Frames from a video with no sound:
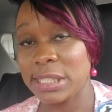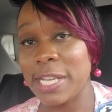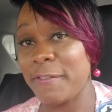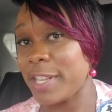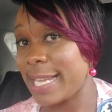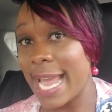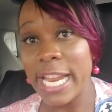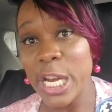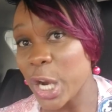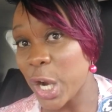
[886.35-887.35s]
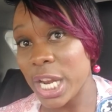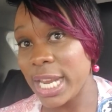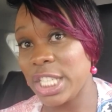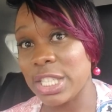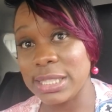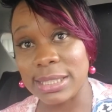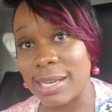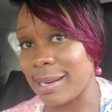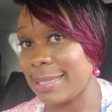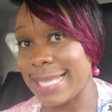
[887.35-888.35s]
So if you get in early, just
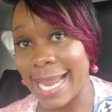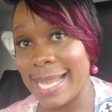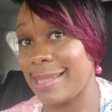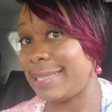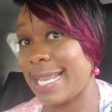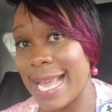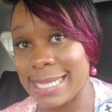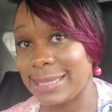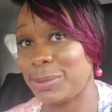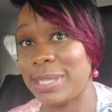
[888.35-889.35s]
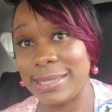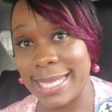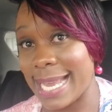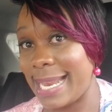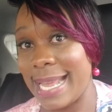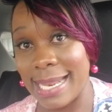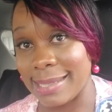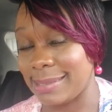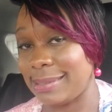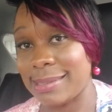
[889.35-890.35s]
start attacking the day as soon as you get
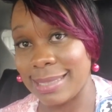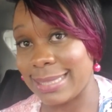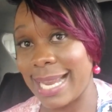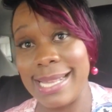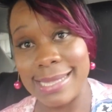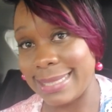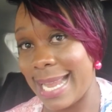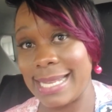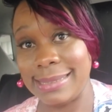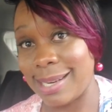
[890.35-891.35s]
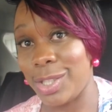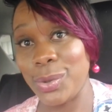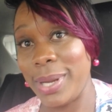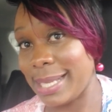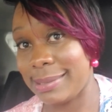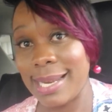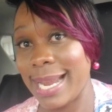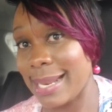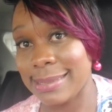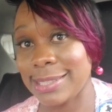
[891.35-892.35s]
in. Start attacking the day. Start doing it.
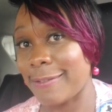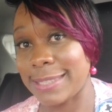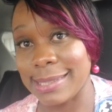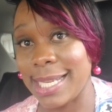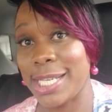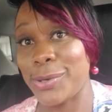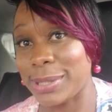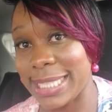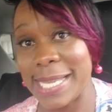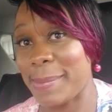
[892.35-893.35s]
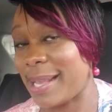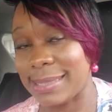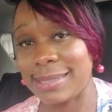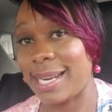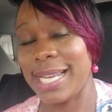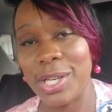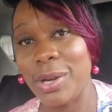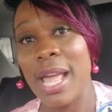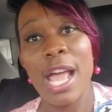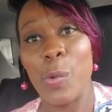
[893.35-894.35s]
Start getting stuff. Start sending those emails. Start, you
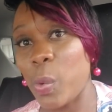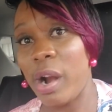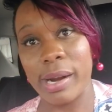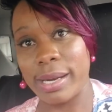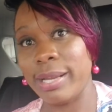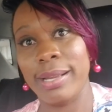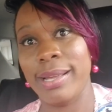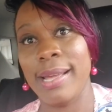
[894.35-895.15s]
know, work.